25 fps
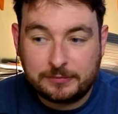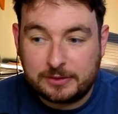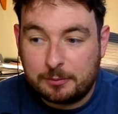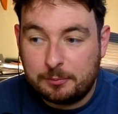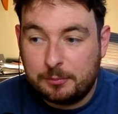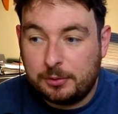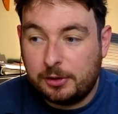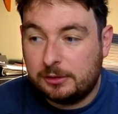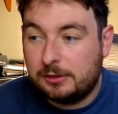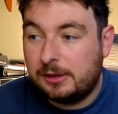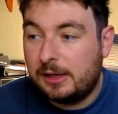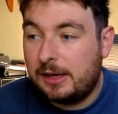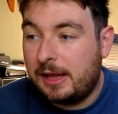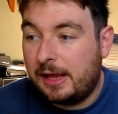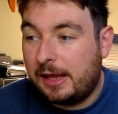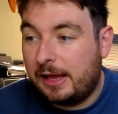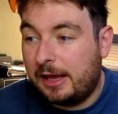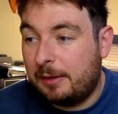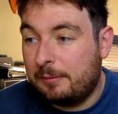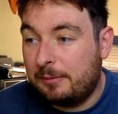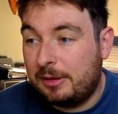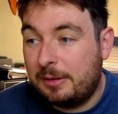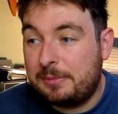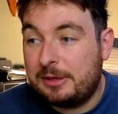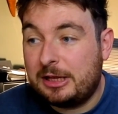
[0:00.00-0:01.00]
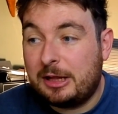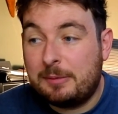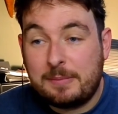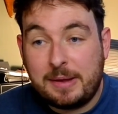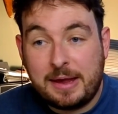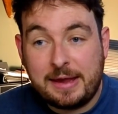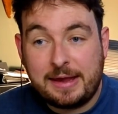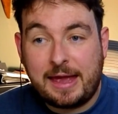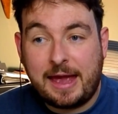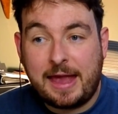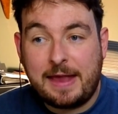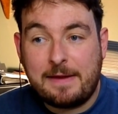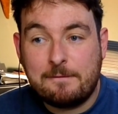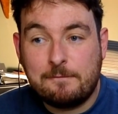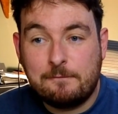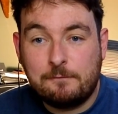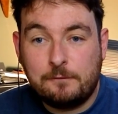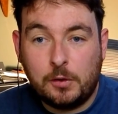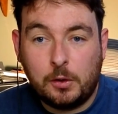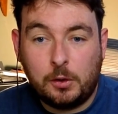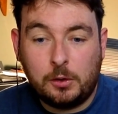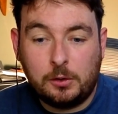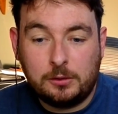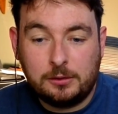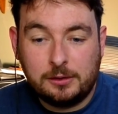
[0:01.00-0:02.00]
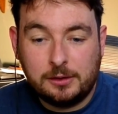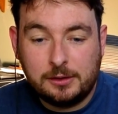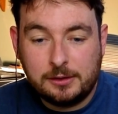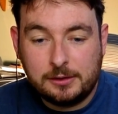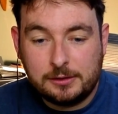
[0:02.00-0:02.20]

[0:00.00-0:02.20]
but uh, maybe I'll make a full